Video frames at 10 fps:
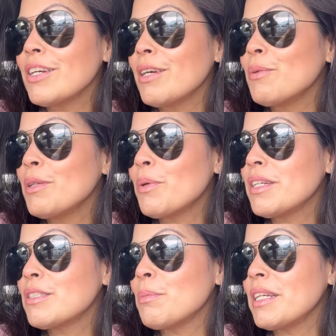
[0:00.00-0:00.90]
I really wanted
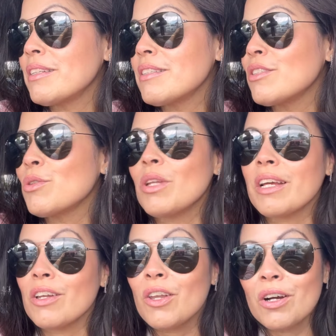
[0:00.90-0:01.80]
to make this into like a
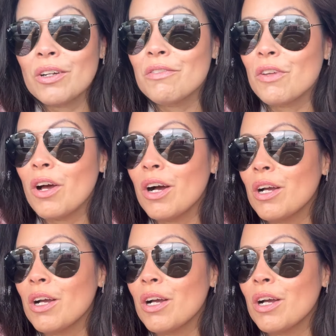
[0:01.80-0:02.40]
longer vlog